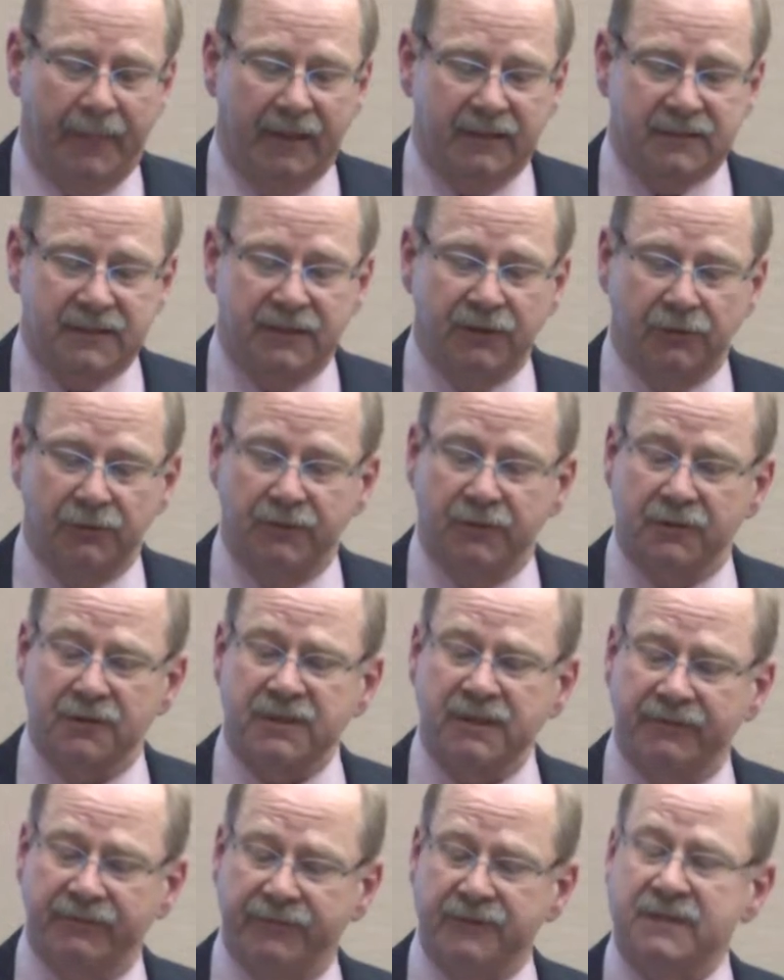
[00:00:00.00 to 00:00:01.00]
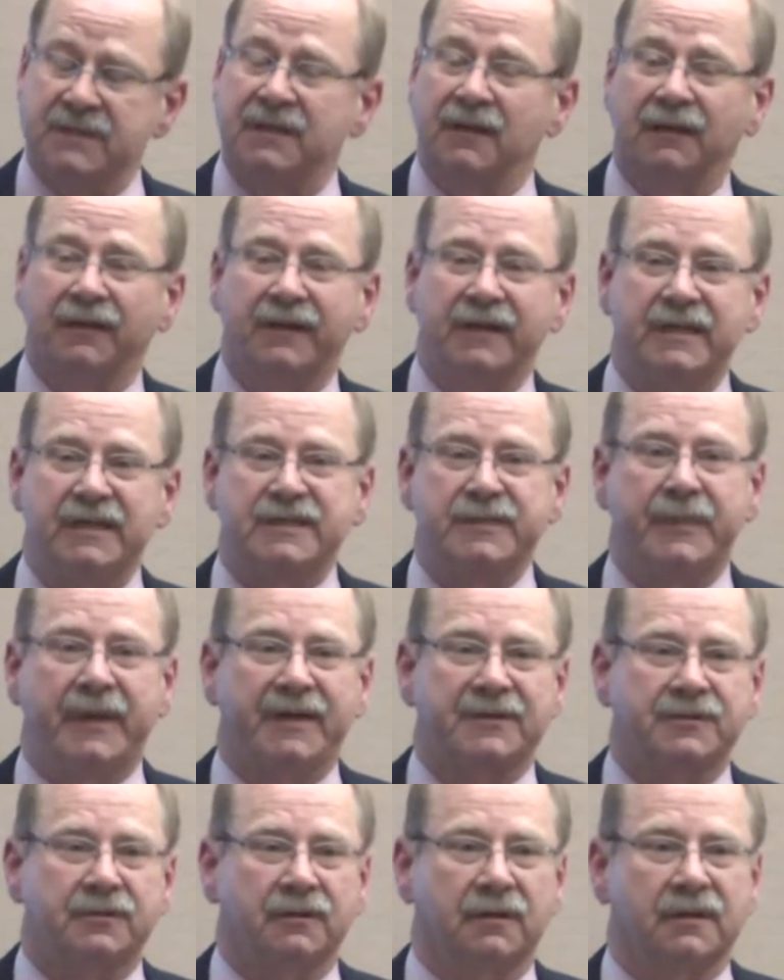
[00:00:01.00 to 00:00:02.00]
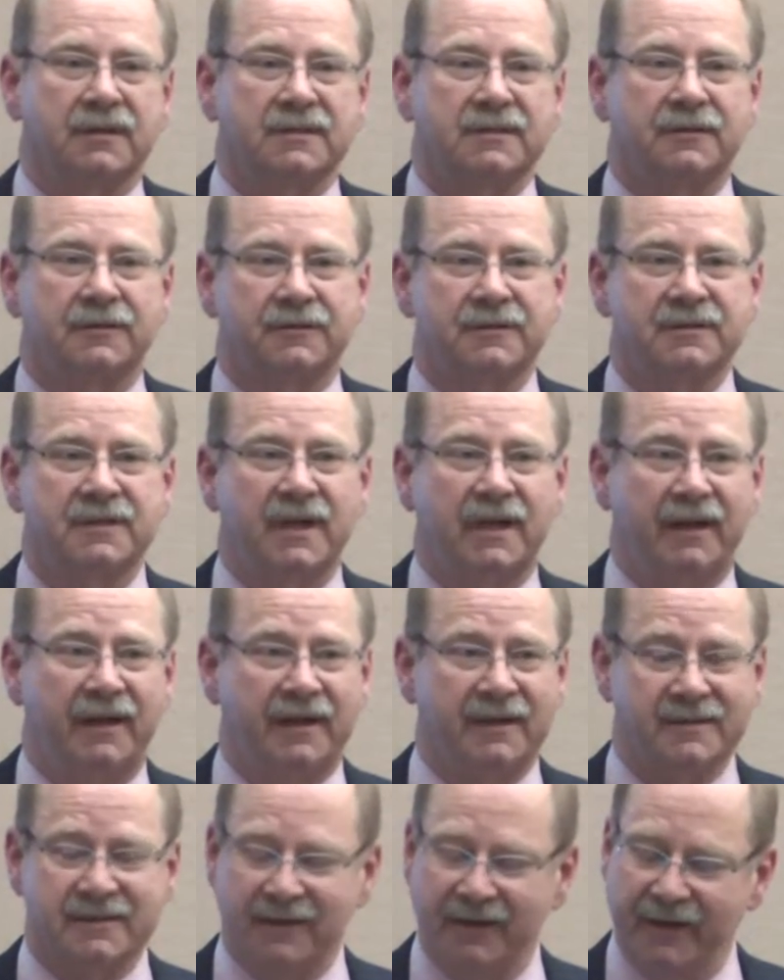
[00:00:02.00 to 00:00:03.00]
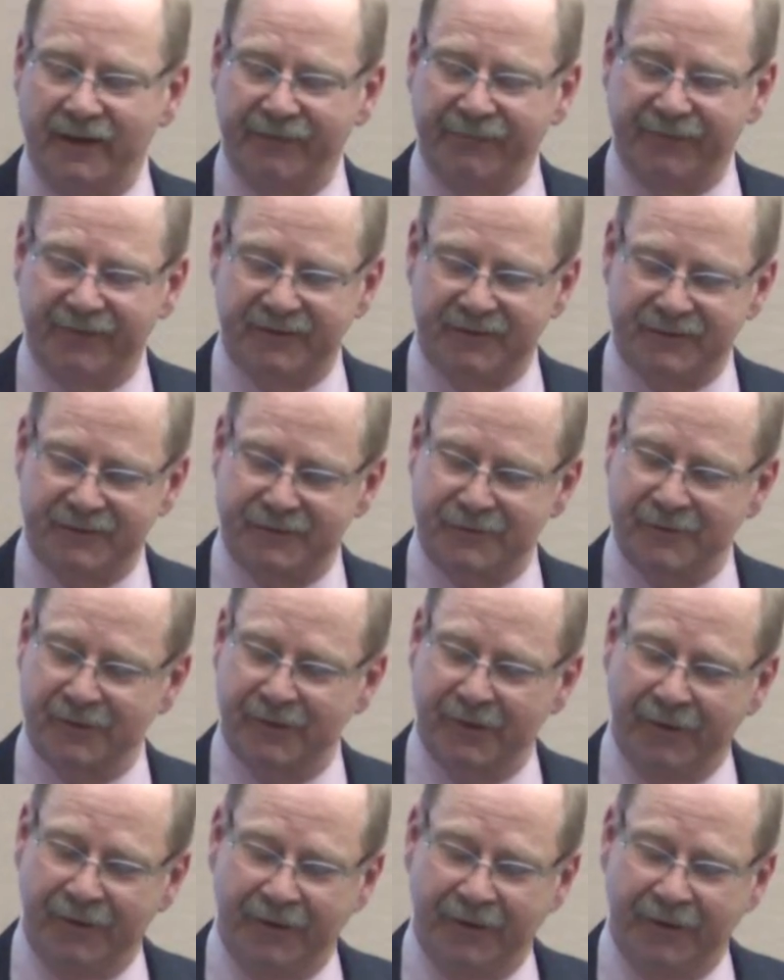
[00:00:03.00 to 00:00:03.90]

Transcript: Skilled nursing facility specialists, or SNFists.